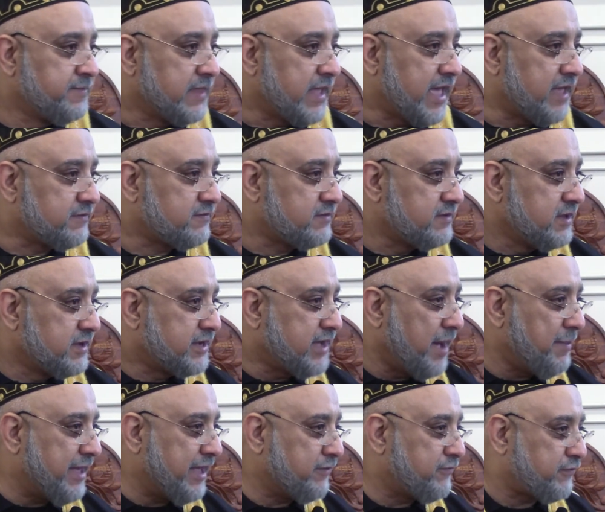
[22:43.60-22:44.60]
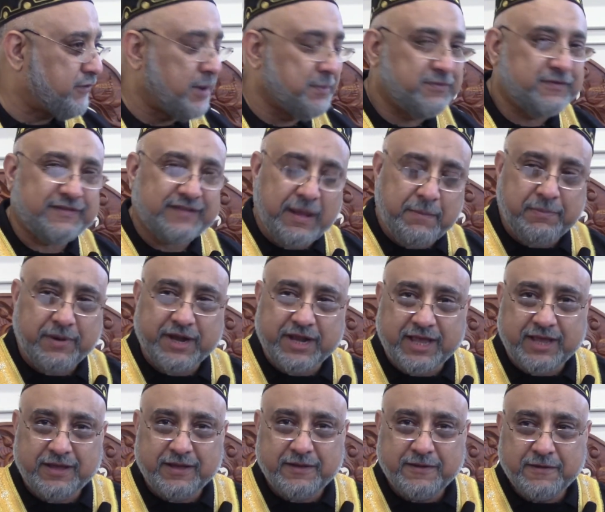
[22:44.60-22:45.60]
as coming from
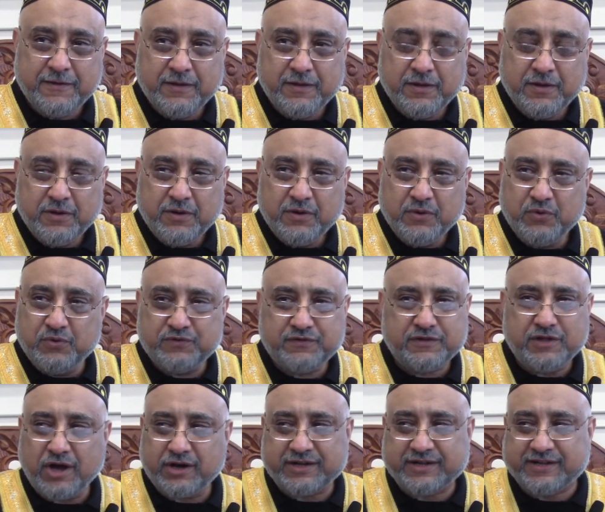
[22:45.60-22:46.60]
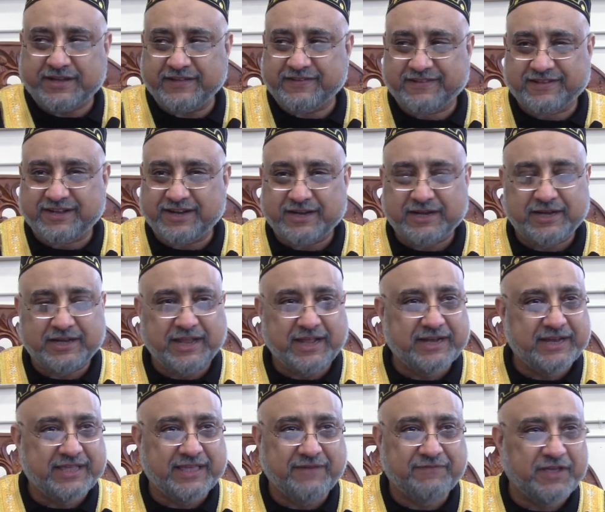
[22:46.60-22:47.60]
somebody who's not distant
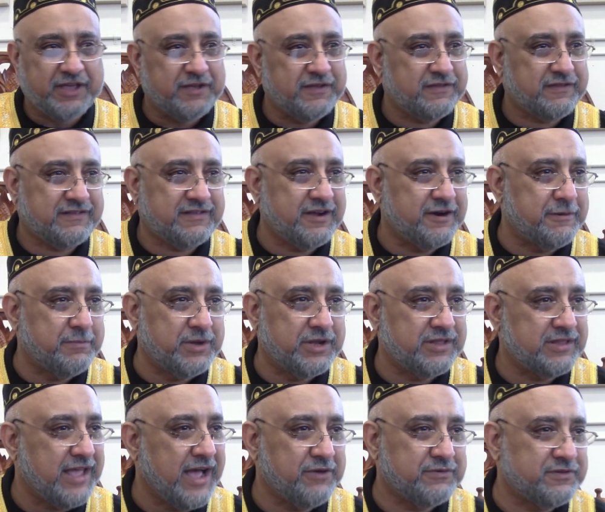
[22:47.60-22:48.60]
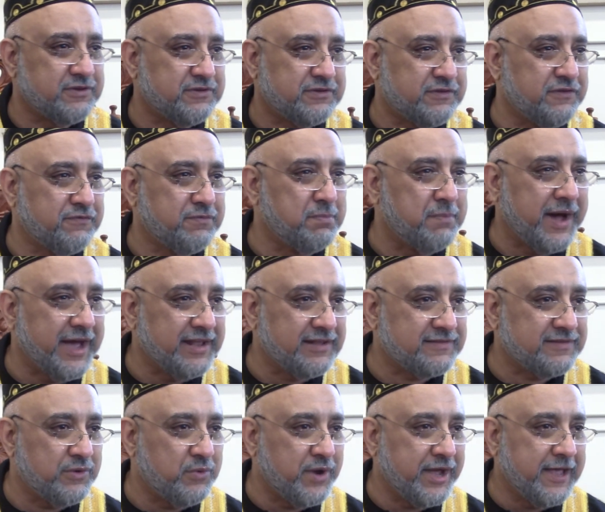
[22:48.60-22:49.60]
and giving a sermon thousands of
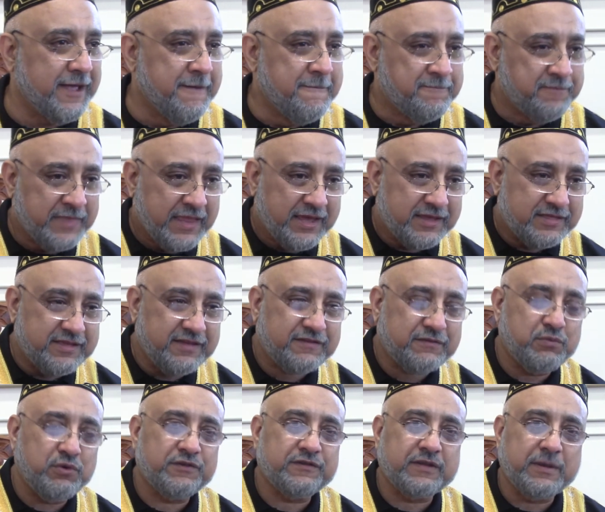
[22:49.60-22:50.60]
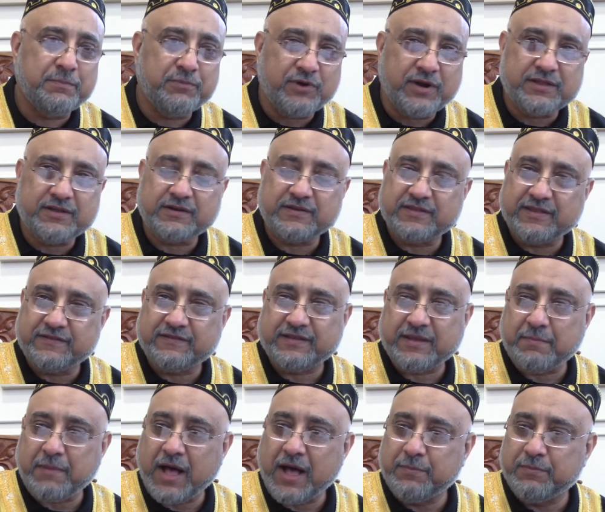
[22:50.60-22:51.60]
miles away. This was a brother, this
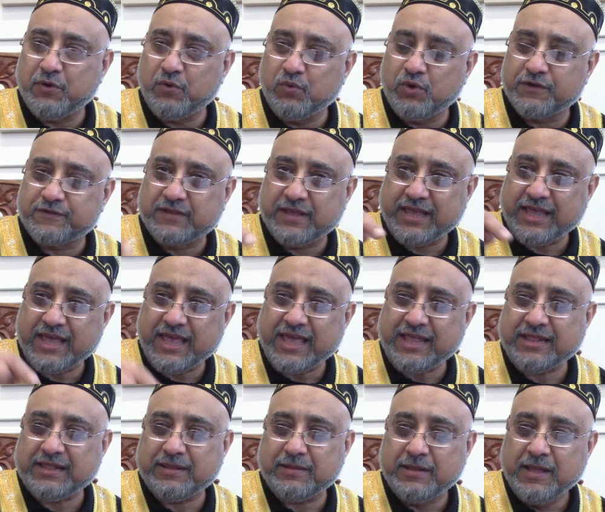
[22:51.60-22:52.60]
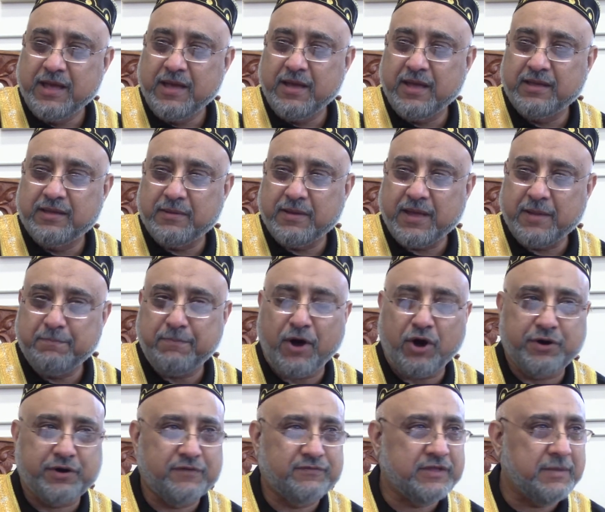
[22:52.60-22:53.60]
imam, who was in
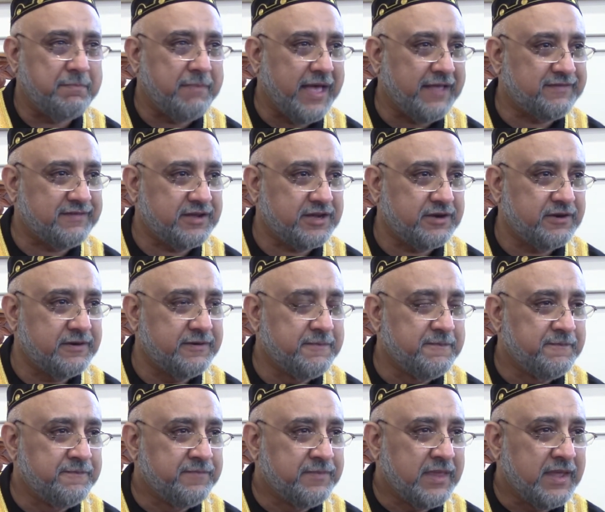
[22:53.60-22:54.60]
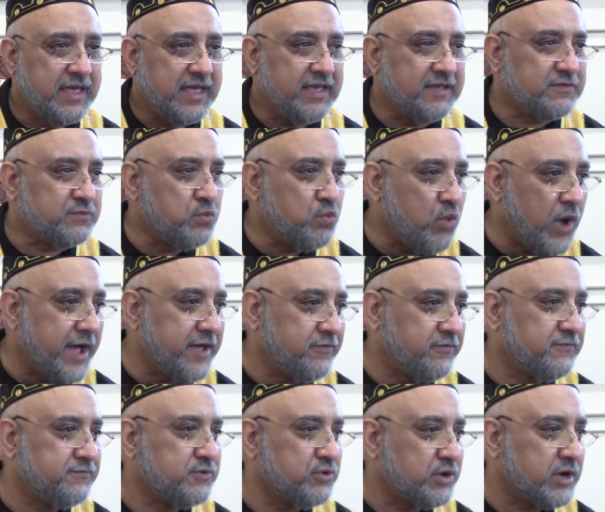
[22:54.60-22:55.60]
part of the massacre. His
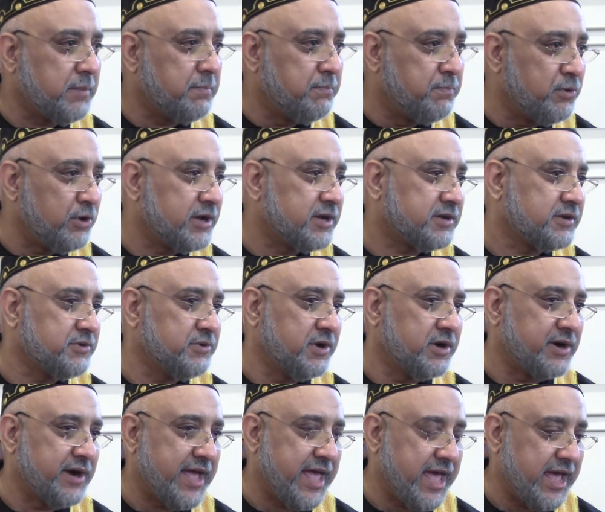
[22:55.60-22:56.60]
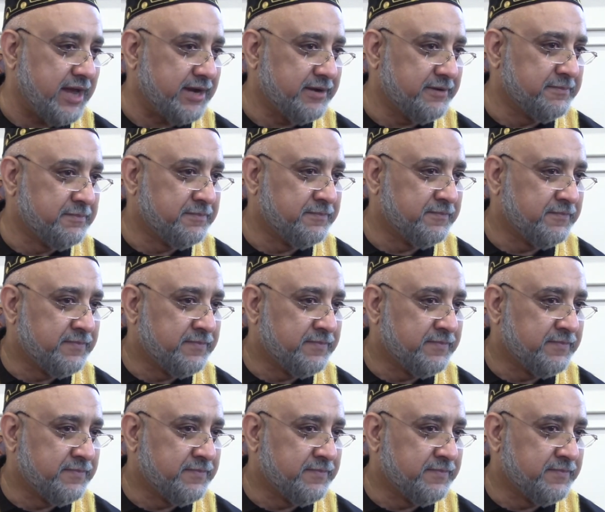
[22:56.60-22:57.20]
wife took a bullet to her hand,